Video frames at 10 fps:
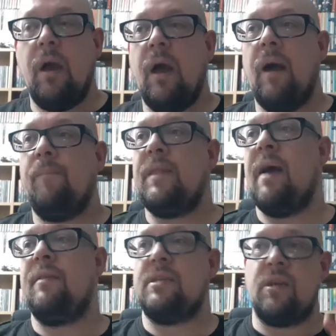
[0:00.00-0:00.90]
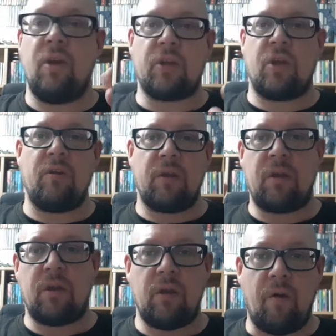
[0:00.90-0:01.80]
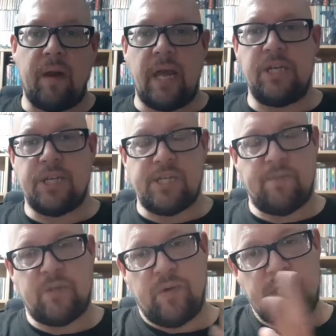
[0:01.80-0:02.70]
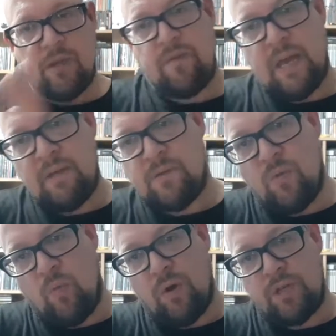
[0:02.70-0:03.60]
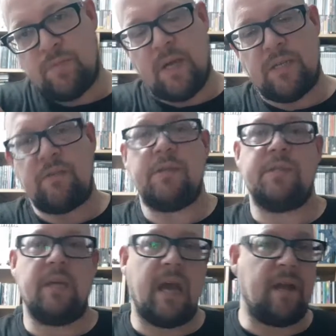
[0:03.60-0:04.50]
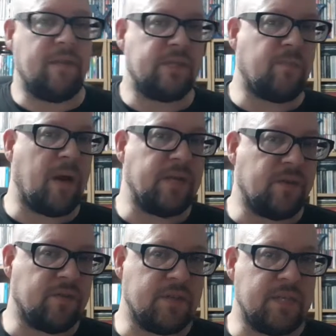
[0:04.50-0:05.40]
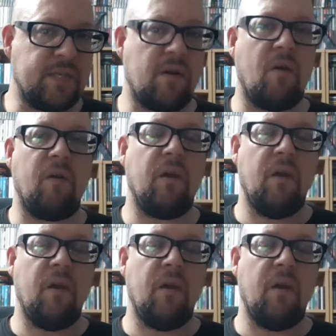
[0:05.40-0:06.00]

Um, now, there's a lot of co correlations between 2001 A Space Odyssey and the Space Odyssey song.